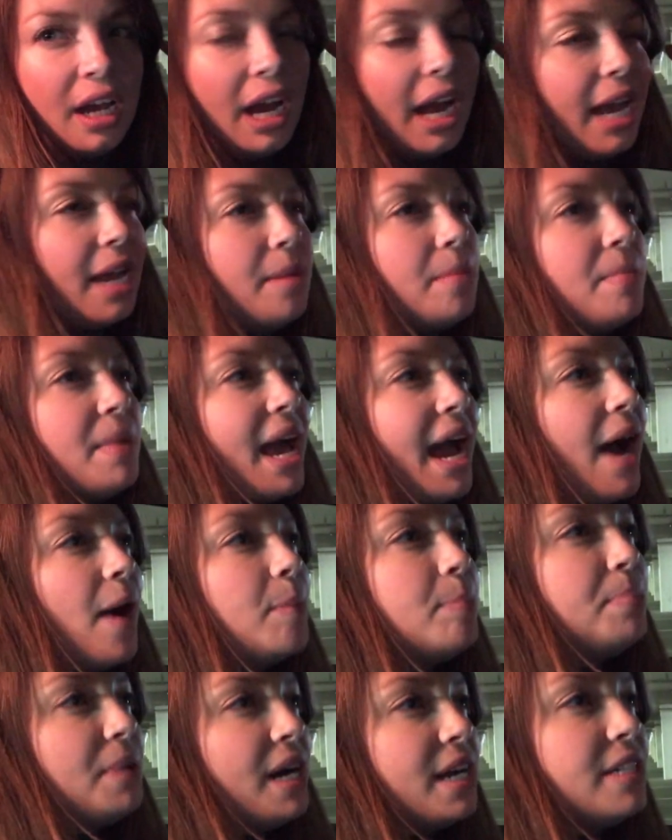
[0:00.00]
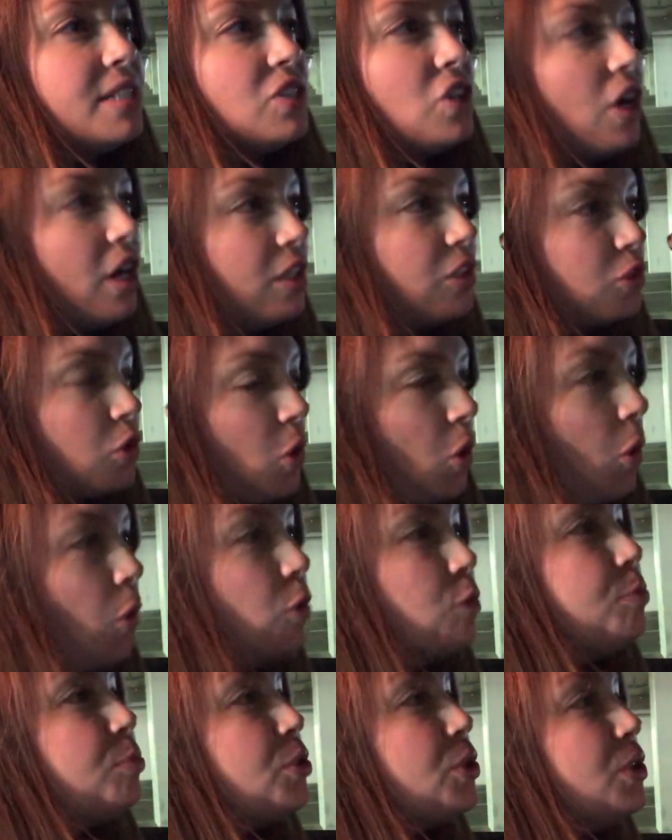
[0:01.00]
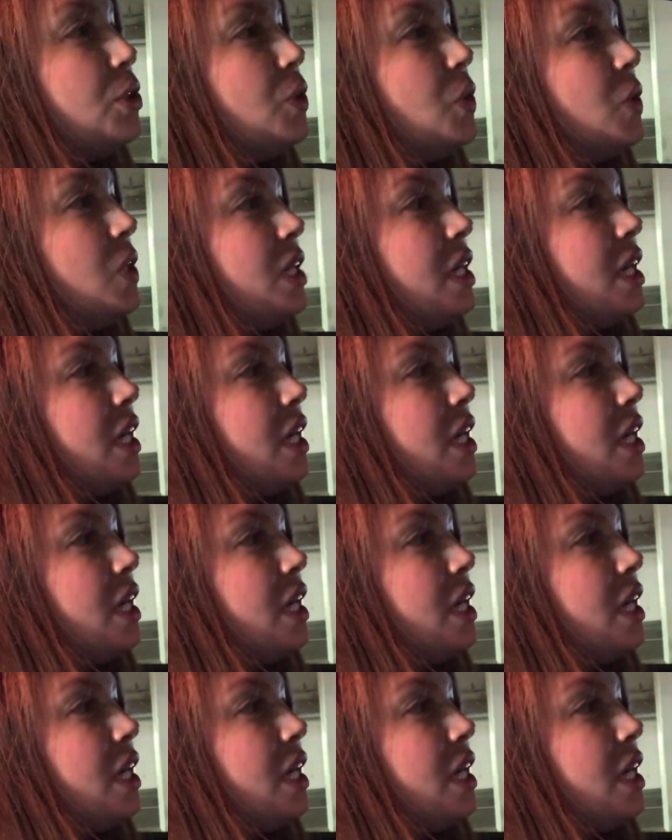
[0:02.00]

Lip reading: I am now buzzed on cold brew.